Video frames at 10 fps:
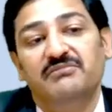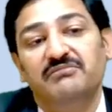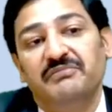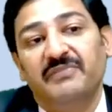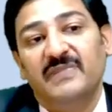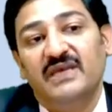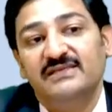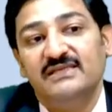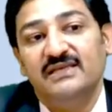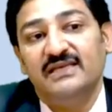in the
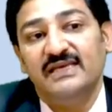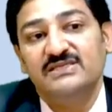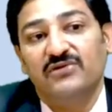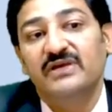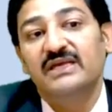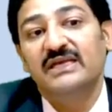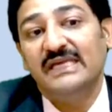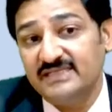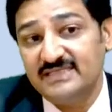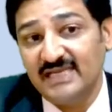case of
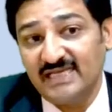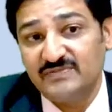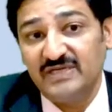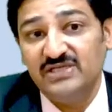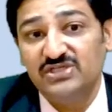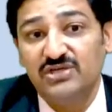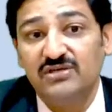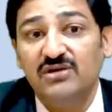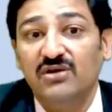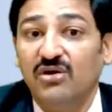increased
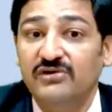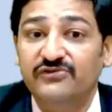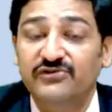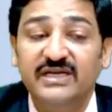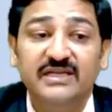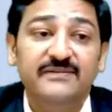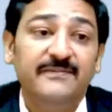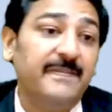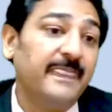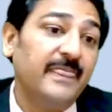expenditure on training,
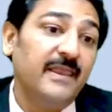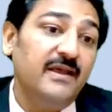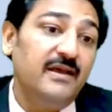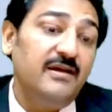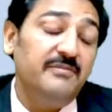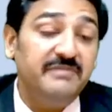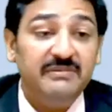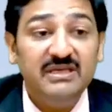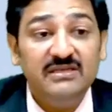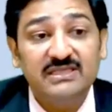
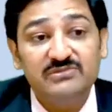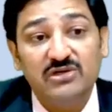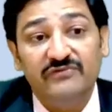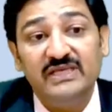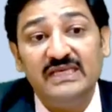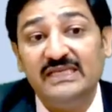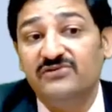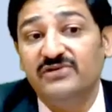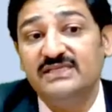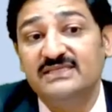maybe in terms of the
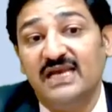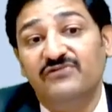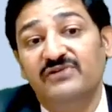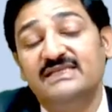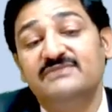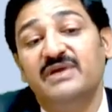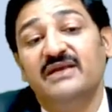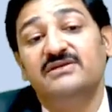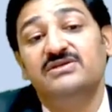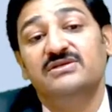increased
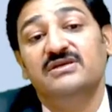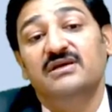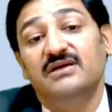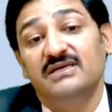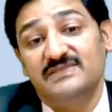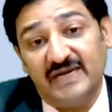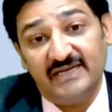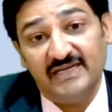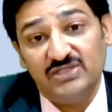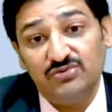advertisement
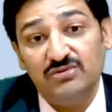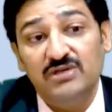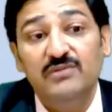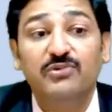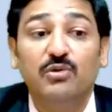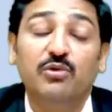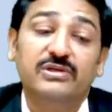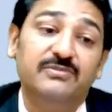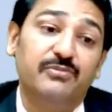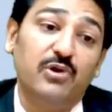spending to promote
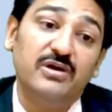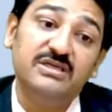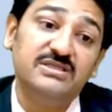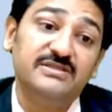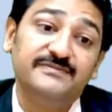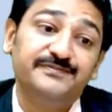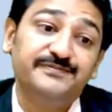the product,